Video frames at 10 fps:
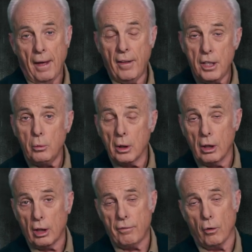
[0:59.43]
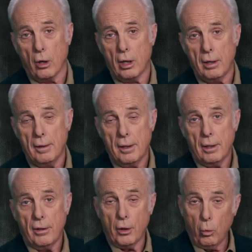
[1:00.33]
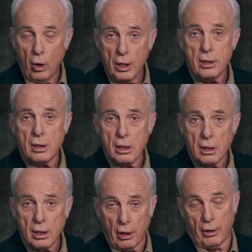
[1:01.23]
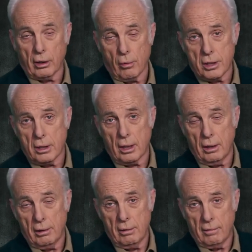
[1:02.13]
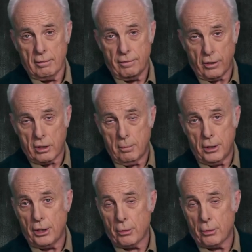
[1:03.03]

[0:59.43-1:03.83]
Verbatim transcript: And then you would look for the one characteristic in 1 Timothy